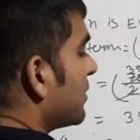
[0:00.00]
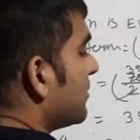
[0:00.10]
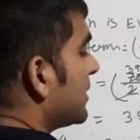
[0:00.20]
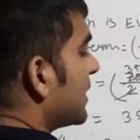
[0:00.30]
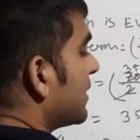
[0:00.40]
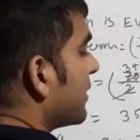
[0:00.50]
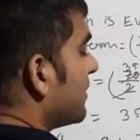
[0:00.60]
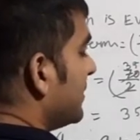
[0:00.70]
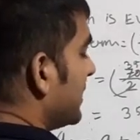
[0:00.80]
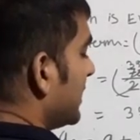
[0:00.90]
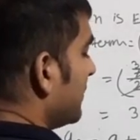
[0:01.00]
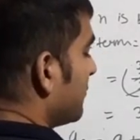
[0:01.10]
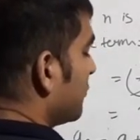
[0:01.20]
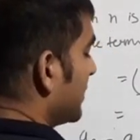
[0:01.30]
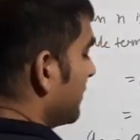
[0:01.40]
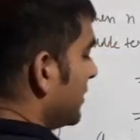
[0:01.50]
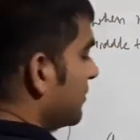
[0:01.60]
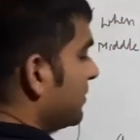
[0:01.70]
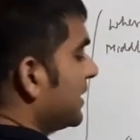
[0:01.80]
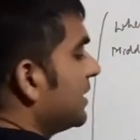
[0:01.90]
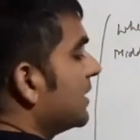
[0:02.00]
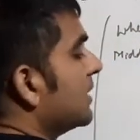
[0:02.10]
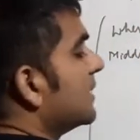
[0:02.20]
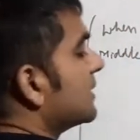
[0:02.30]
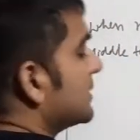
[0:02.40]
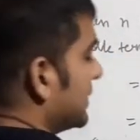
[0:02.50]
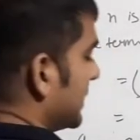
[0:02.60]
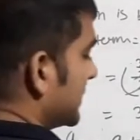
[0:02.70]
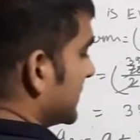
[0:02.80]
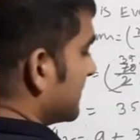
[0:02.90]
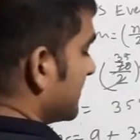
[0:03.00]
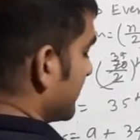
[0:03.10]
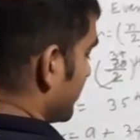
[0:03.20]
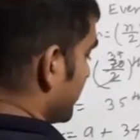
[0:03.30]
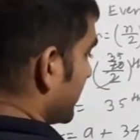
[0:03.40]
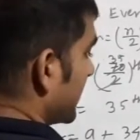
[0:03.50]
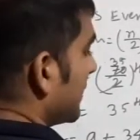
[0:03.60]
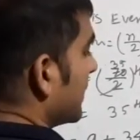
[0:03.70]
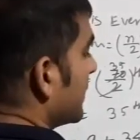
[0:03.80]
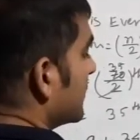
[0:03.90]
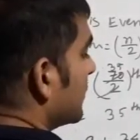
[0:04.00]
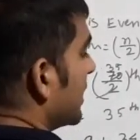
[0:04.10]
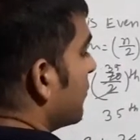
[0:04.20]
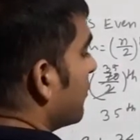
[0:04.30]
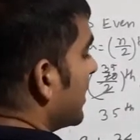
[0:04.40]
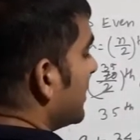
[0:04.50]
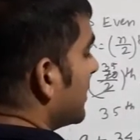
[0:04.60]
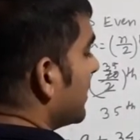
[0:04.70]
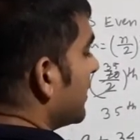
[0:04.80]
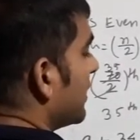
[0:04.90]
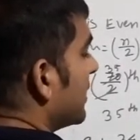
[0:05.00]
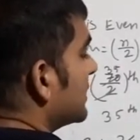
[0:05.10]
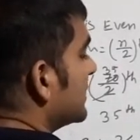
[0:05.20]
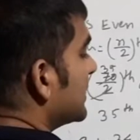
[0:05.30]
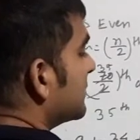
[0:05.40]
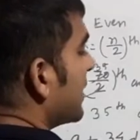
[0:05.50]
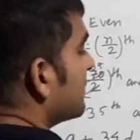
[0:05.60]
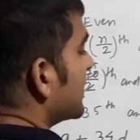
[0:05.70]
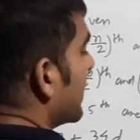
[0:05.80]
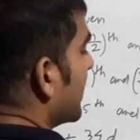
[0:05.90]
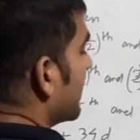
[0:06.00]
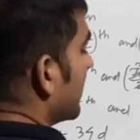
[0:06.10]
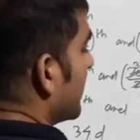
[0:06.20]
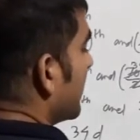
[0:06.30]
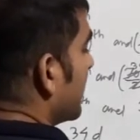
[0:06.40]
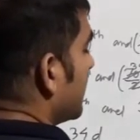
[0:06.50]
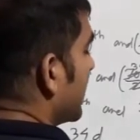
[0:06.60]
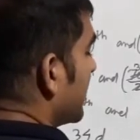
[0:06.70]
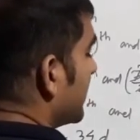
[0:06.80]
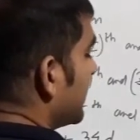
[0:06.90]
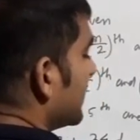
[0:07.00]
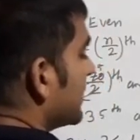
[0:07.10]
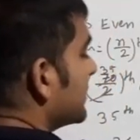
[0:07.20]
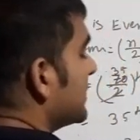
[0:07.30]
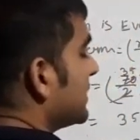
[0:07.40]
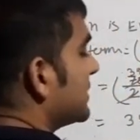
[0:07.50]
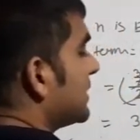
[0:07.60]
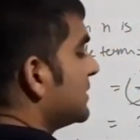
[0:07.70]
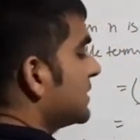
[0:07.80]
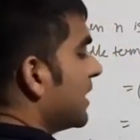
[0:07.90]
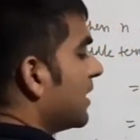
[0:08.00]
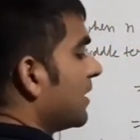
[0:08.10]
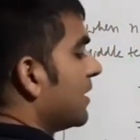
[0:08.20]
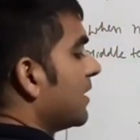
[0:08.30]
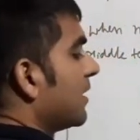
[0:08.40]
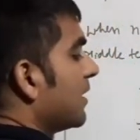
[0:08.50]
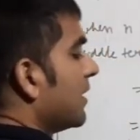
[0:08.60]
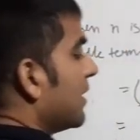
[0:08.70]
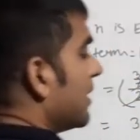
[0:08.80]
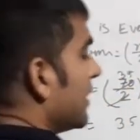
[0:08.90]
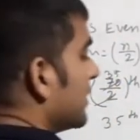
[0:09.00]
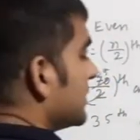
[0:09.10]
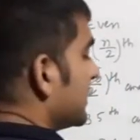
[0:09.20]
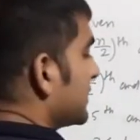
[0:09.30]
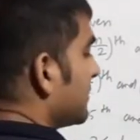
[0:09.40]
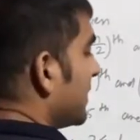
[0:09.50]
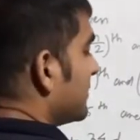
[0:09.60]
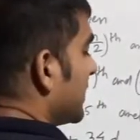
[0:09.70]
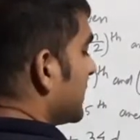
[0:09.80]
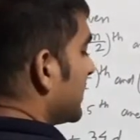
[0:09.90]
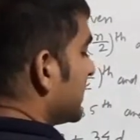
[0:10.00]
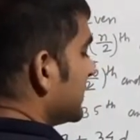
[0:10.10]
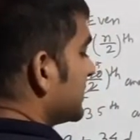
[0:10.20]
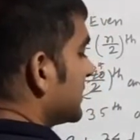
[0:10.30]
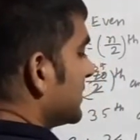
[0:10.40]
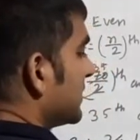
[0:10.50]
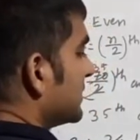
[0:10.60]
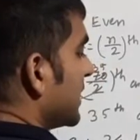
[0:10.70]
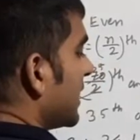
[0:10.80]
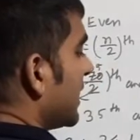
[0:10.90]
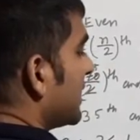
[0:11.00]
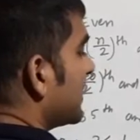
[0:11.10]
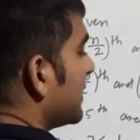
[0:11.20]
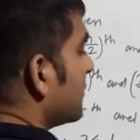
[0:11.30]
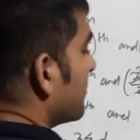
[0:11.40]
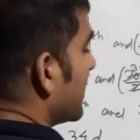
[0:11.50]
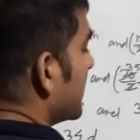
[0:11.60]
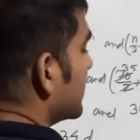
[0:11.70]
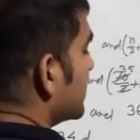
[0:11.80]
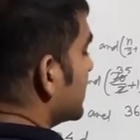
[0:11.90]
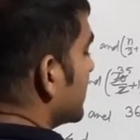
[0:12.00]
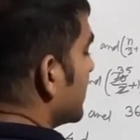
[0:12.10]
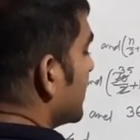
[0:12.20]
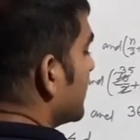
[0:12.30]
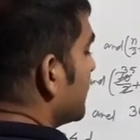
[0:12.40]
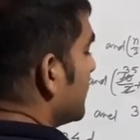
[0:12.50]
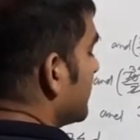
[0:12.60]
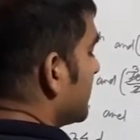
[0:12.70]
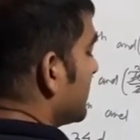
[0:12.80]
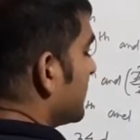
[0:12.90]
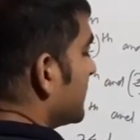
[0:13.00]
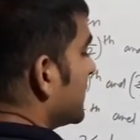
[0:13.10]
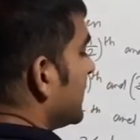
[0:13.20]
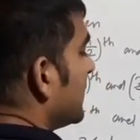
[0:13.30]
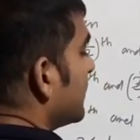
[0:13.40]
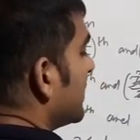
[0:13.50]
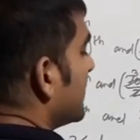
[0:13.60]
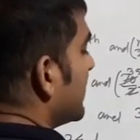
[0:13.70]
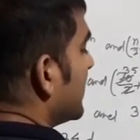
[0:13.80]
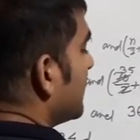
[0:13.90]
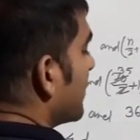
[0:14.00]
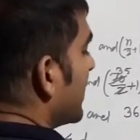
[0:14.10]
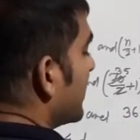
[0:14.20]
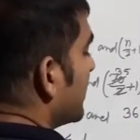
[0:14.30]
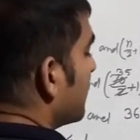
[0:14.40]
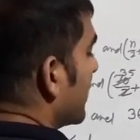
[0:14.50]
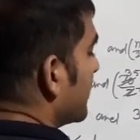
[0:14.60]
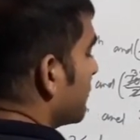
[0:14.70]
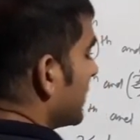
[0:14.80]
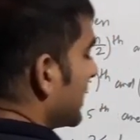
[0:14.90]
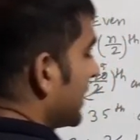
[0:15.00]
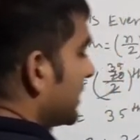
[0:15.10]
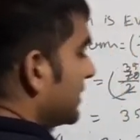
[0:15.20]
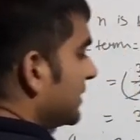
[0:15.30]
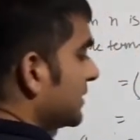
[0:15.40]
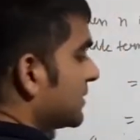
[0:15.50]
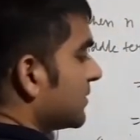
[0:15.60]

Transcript: be 35, D, put the value of D, 6. So now 1, 6 5 ja 30, 6 3 ja 6 5 ja 30, 6 3 ja 18 plus 3 will be 21. So we are getting this.